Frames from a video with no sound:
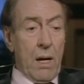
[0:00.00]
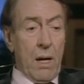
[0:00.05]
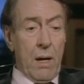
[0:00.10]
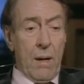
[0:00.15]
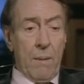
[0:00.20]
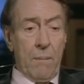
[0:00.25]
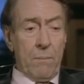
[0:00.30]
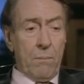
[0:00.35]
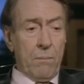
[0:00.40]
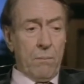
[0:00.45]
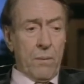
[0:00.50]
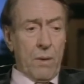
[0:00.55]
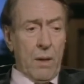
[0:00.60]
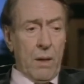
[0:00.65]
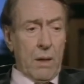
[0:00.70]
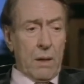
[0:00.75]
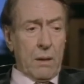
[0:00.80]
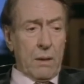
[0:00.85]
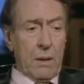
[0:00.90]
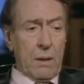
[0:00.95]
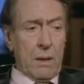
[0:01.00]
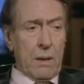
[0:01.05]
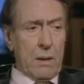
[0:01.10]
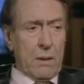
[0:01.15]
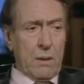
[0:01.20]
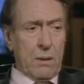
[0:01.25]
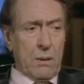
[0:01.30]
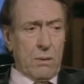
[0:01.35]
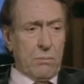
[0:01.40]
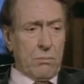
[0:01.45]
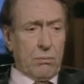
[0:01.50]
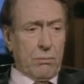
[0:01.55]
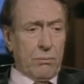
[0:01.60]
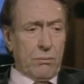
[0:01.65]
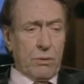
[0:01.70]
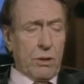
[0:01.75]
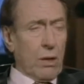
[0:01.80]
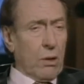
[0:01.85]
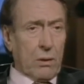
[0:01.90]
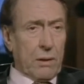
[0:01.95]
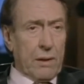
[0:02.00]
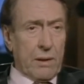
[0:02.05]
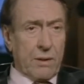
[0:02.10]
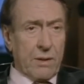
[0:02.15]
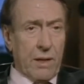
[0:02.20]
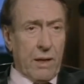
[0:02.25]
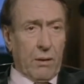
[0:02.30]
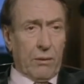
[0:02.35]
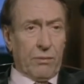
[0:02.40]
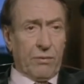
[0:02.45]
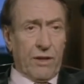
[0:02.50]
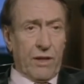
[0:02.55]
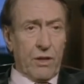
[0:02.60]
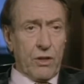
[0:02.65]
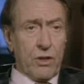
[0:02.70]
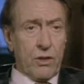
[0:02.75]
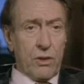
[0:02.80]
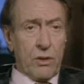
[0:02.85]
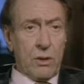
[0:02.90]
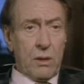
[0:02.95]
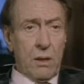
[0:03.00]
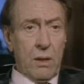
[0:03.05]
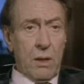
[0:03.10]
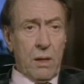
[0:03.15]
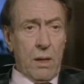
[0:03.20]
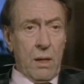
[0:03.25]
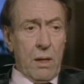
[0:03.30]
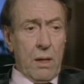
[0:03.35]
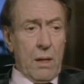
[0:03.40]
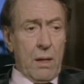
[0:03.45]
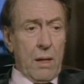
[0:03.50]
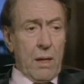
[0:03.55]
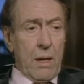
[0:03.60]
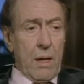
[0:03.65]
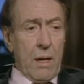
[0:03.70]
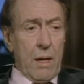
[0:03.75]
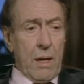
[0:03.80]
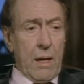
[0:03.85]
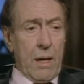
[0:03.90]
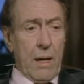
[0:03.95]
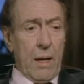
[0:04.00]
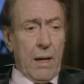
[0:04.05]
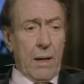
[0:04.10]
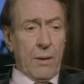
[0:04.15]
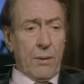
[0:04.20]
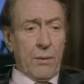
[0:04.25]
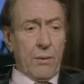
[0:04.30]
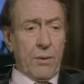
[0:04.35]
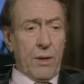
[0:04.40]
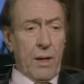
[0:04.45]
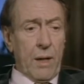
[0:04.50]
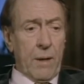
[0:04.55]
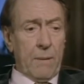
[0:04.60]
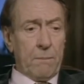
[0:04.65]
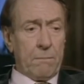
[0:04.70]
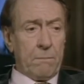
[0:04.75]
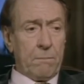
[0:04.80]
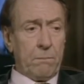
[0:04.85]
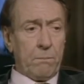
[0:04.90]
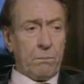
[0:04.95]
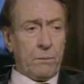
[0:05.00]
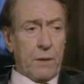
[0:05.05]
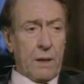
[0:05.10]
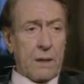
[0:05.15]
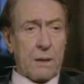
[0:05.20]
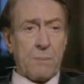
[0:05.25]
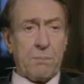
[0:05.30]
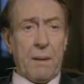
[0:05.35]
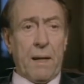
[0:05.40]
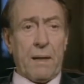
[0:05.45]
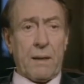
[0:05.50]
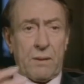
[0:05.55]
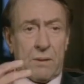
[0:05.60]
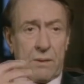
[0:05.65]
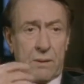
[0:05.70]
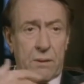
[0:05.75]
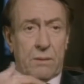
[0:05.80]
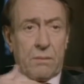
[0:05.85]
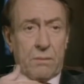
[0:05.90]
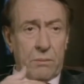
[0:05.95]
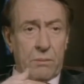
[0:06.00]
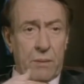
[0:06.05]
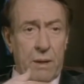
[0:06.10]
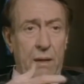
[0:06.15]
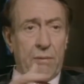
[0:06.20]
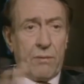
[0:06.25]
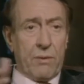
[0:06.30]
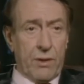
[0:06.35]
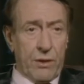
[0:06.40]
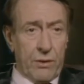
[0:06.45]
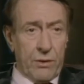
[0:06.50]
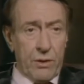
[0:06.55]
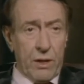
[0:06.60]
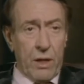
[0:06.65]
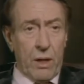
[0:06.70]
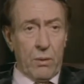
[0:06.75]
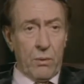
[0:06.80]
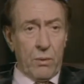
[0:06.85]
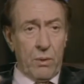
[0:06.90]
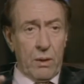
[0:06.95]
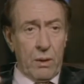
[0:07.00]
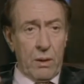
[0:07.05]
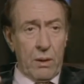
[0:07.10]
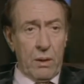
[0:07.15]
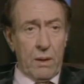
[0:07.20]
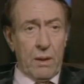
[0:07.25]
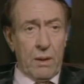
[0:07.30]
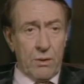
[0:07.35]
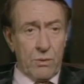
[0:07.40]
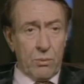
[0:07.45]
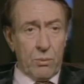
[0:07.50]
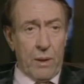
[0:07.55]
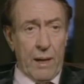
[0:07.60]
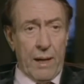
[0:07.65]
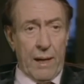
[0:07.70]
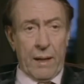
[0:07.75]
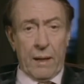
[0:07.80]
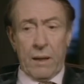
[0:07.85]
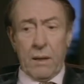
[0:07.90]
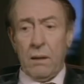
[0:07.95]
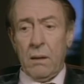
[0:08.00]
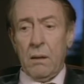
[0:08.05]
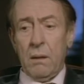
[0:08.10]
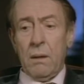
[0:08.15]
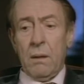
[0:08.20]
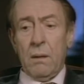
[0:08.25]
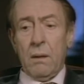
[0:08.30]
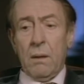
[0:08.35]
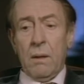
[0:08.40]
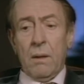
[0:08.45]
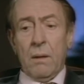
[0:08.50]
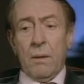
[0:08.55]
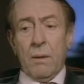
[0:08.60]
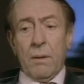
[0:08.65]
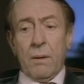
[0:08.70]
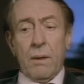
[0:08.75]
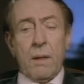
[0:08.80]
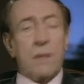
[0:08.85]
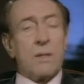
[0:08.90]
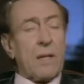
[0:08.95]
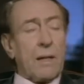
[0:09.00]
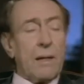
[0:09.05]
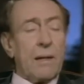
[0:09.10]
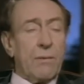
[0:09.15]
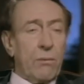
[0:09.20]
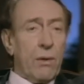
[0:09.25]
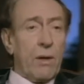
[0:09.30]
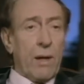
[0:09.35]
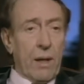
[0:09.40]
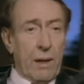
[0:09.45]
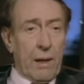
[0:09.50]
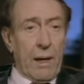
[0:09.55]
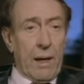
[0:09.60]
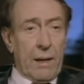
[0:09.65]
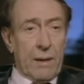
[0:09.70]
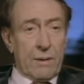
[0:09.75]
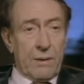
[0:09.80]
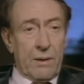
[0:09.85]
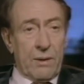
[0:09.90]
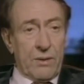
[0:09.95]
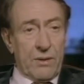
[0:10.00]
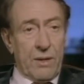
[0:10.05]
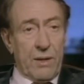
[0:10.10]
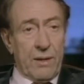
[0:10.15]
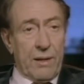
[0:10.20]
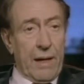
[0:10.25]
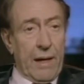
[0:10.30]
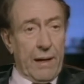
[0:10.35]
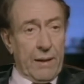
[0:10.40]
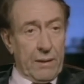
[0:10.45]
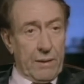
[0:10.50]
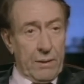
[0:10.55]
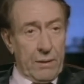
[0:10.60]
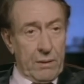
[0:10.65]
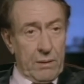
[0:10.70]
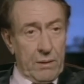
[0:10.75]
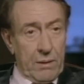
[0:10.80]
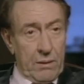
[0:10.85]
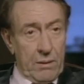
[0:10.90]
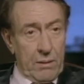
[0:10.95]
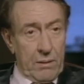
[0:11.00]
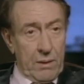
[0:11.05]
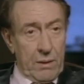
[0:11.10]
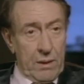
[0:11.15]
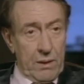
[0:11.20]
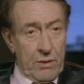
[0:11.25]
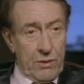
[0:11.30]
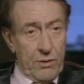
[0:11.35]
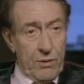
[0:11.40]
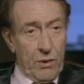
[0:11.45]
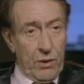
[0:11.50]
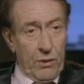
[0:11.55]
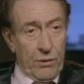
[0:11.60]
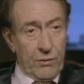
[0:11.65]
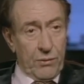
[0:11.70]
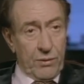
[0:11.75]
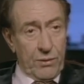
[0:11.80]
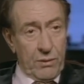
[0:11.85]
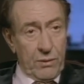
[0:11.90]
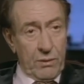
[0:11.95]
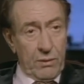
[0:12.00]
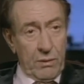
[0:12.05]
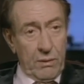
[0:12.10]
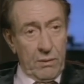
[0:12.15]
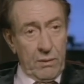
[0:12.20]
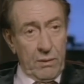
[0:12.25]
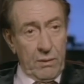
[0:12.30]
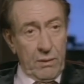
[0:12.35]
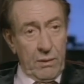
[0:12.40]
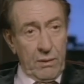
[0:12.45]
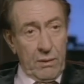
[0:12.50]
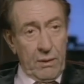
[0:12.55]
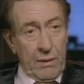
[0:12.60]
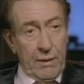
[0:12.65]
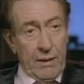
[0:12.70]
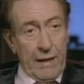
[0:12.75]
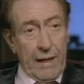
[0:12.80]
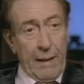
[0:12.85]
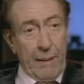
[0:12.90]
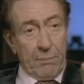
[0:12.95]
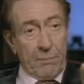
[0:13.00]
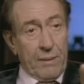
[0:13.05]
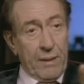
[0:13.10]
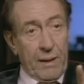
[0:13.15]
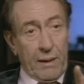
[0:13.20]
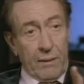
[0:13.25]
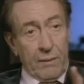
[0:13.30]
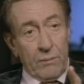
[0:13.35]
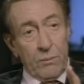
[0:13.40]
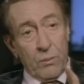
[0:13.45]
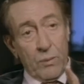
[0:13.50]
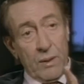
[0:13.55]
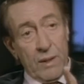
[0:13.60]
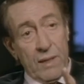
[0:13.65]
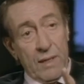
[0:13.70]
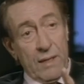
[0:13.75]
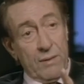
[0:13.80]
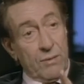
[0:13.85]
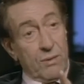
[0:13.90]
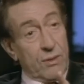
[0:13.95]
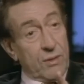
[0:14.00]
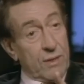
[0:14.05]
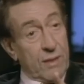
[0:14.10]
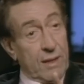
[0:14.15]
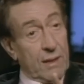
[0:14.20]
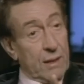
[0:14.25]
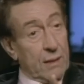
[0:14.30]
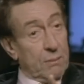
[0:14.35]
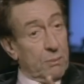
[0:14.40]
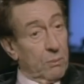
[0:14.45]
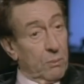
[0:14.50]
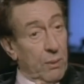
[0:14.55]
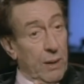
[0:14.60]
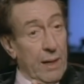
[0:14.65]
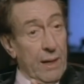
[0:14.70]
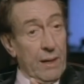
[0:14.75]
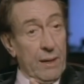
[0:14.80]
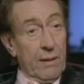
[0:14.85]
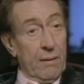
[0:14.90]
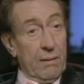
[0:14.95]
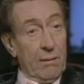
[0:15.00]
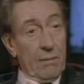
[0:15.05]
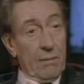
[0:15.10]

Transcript: Um, he's totally selfish and um, expects everything to go in his way. He suddenly realizes that that is not happening when he gives his kingdom away.